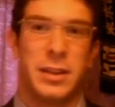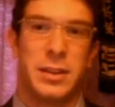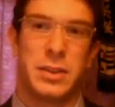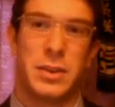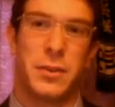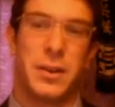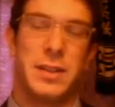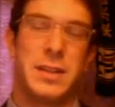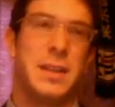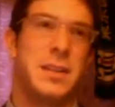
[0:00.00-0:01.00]
So, for
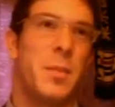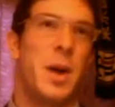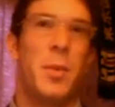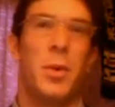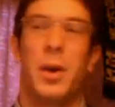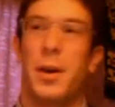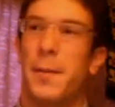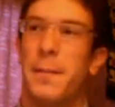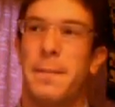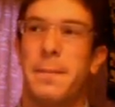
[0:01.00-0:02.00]
instance, a mama
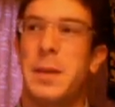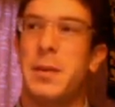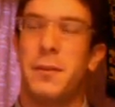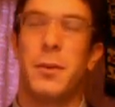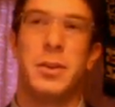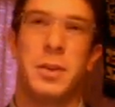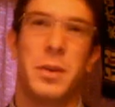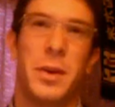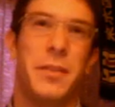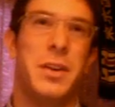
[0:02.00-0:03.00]
will maybe force
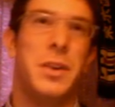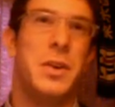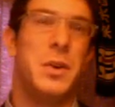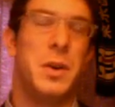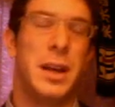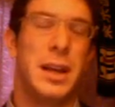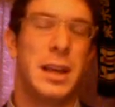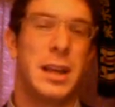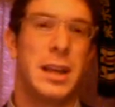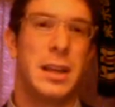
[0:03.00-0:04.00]
one of the new
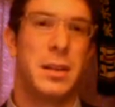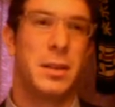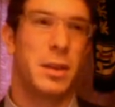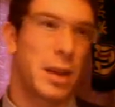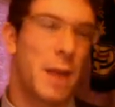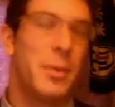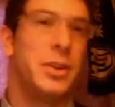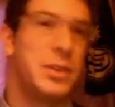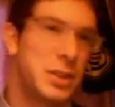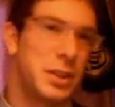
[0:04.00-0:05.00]

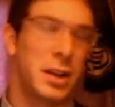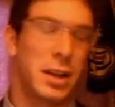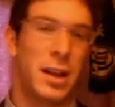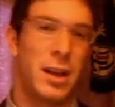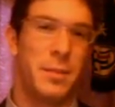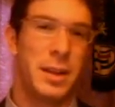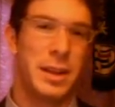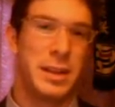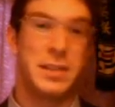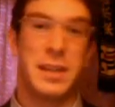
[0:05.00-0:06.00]
comers to the club
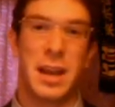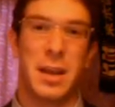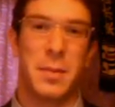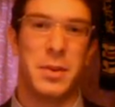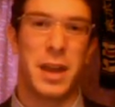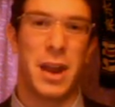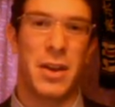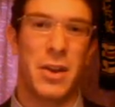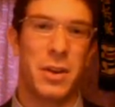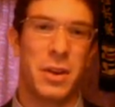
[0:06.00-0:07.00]
to stand up and do
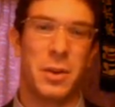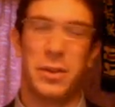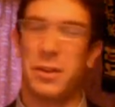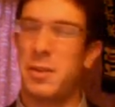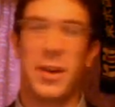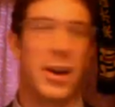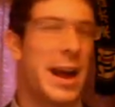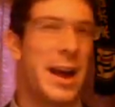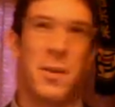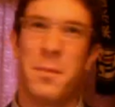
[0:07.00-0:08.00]
karaoke with her, no matter
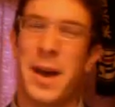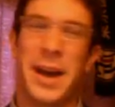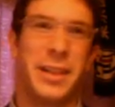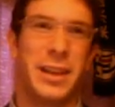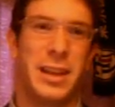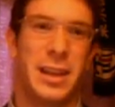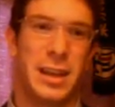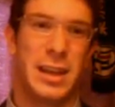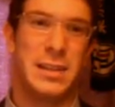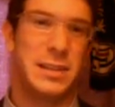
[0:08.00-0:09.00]
how badly
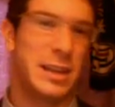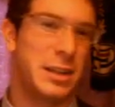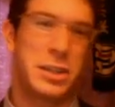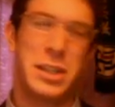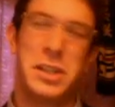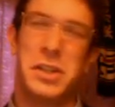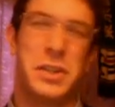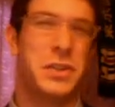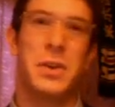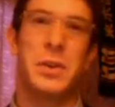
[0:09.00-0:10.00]
he sings. She's
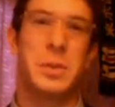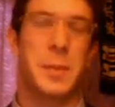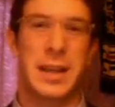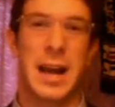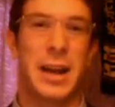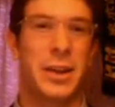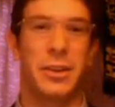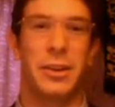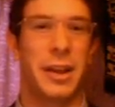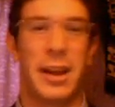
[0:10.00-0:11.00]
just so
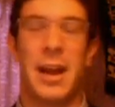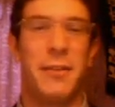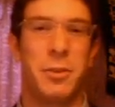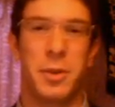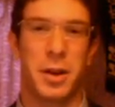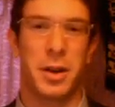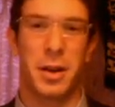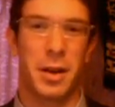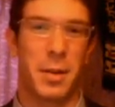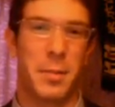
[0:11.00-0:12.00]
spectacular that everyone
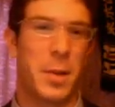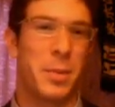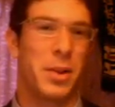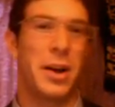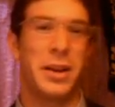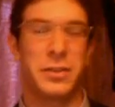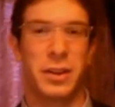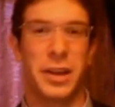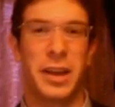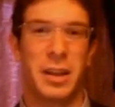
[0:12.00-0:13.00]
applauds for
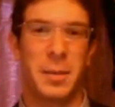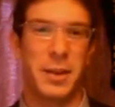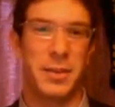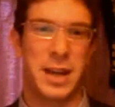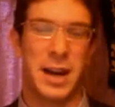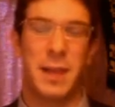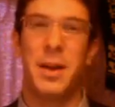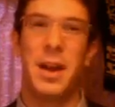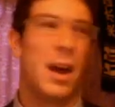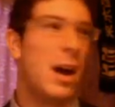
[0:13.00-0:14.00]
a lengthy amount of time.
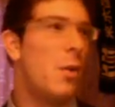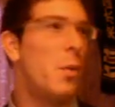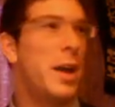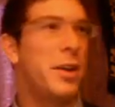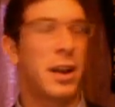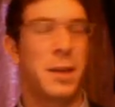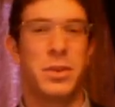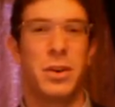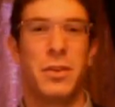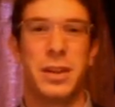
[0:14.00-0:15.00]
A waiter
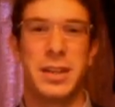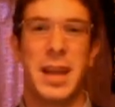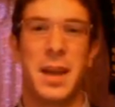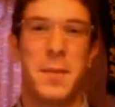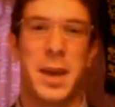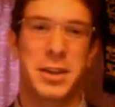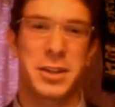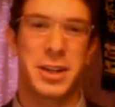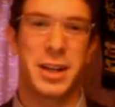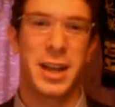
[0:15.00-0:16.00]
comes over to take a
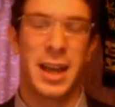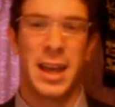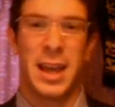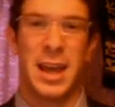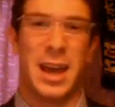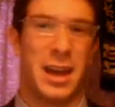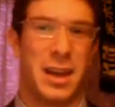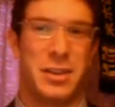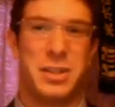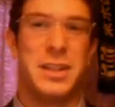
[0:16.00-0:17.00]
picture,
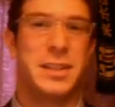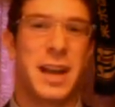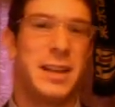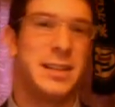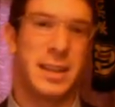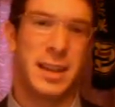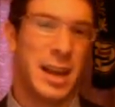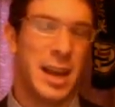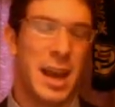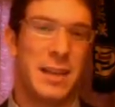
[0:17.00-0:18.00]
and she signs it,
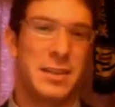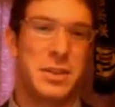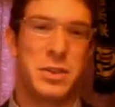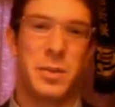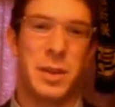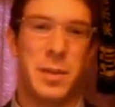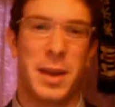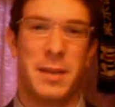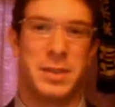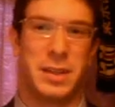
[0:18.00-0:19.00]
hands it to him, and he
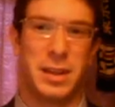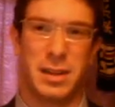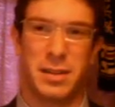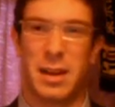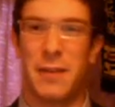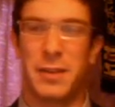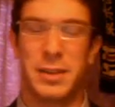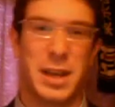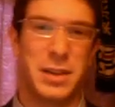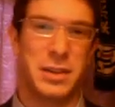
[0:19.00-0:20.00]
becomes the
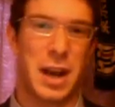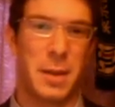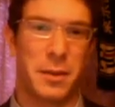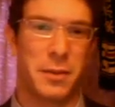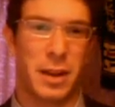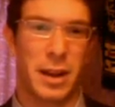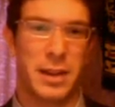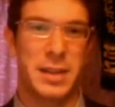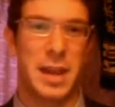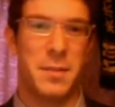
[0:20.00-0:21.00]
conversation topic for the
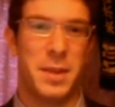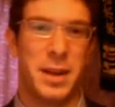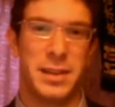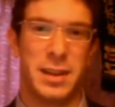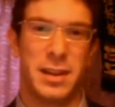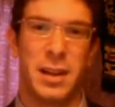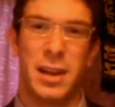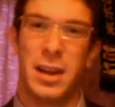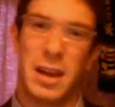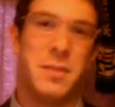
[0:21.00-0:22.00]
next 10 minutes, and
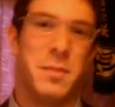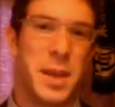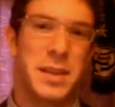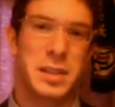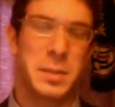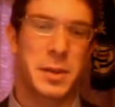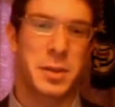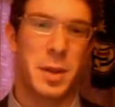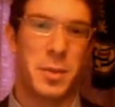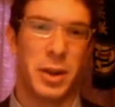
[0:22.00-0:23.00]
it makes a
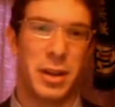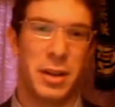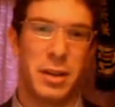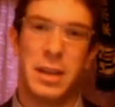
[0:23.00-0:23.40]
special memory, and